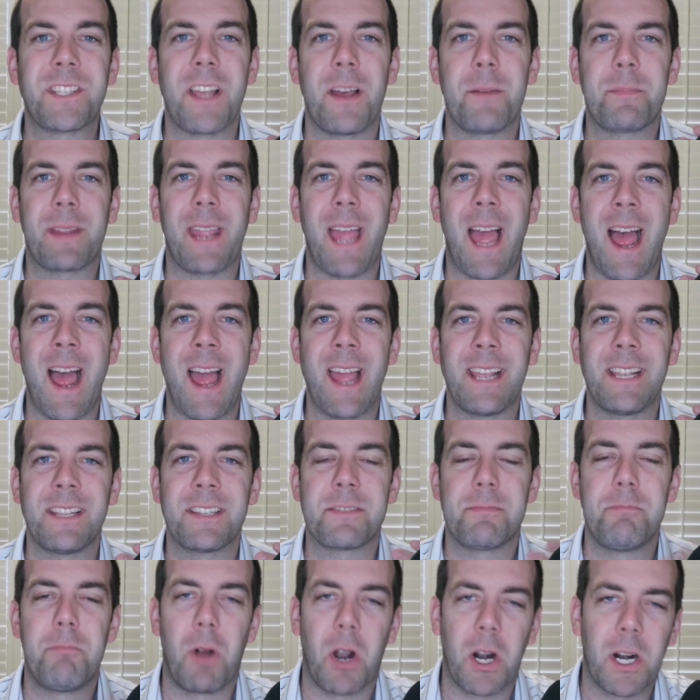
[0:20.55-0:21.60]
up,
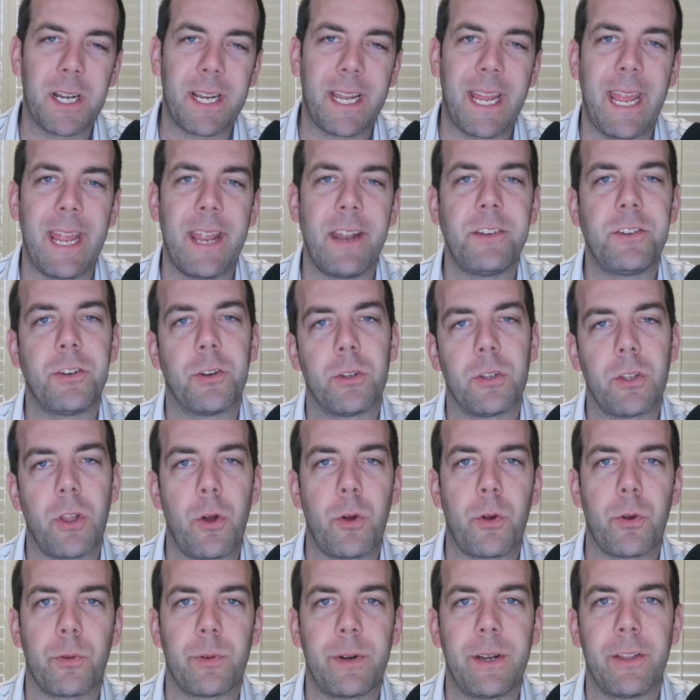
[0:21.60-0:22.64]
guys? Mark Cannon, your
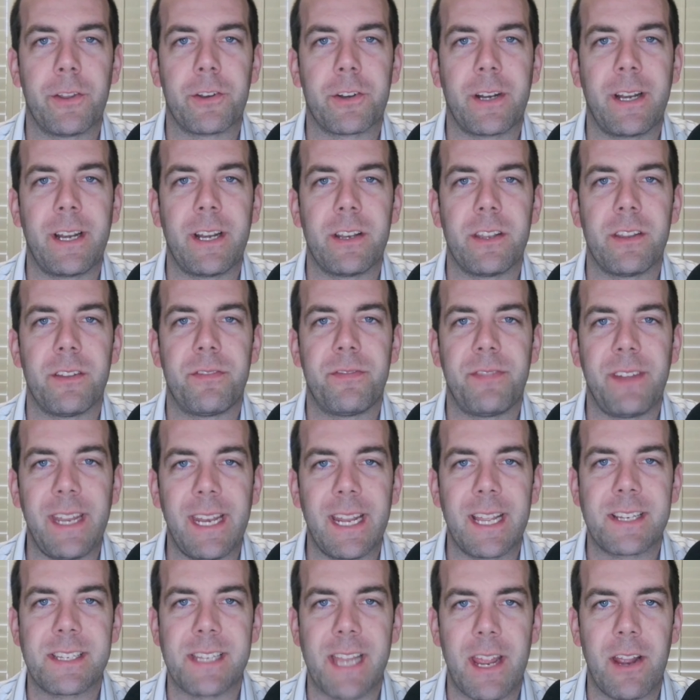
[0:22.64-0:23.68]
local realtor here in the
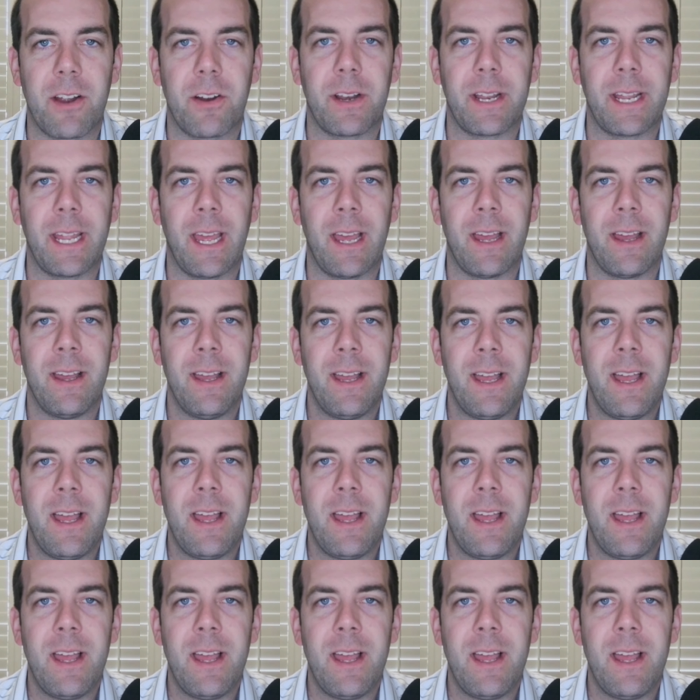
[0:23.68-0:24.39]
Phoenix area.